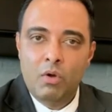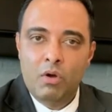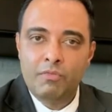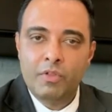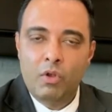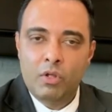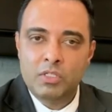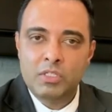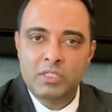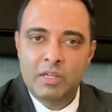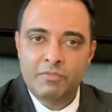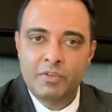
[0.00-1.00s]
of the
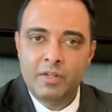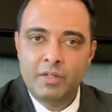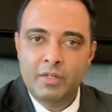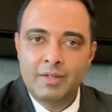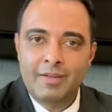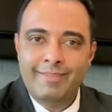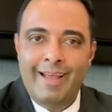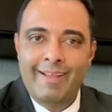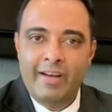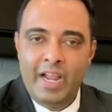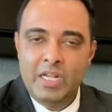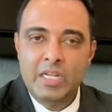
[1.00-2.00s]
losses suffered
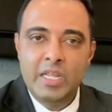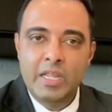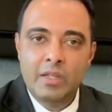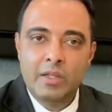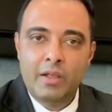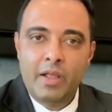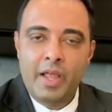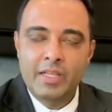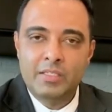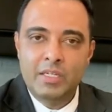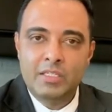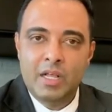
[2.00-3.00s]
directly
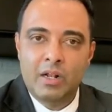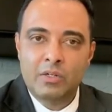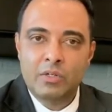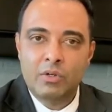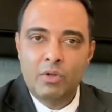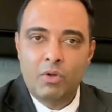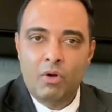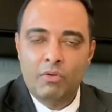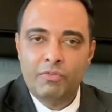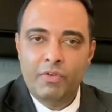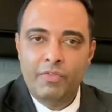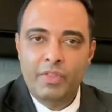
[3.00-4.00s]
as a result
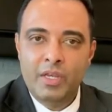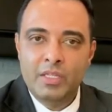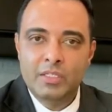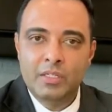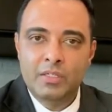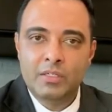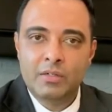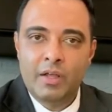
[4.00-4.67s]
of the recent